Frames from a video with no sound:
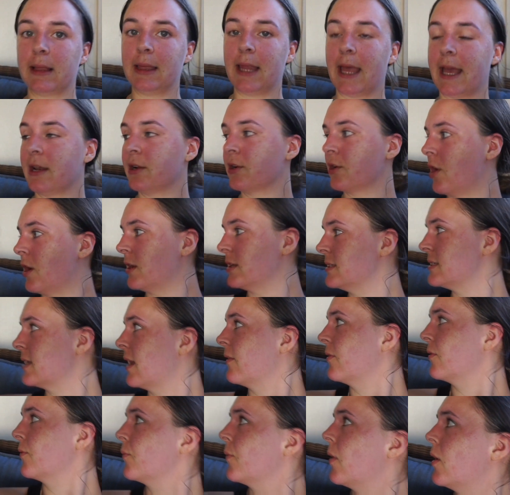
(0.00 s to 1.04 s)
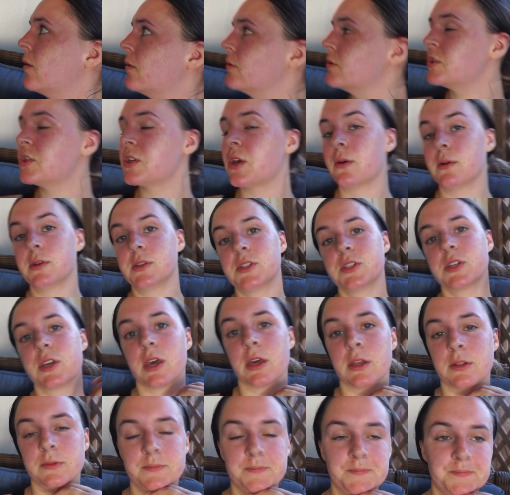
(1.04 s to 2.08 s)
later on down the road, so it's
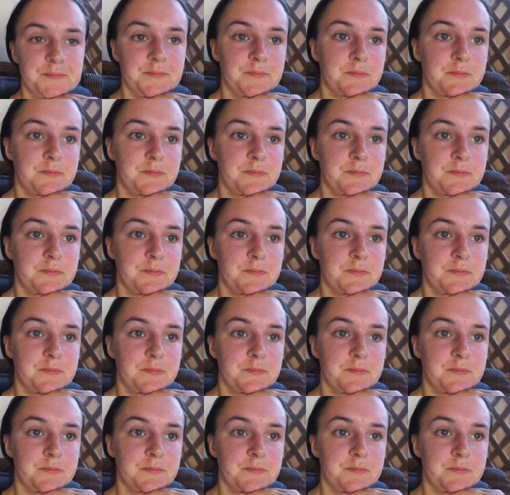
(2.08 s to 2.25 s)
good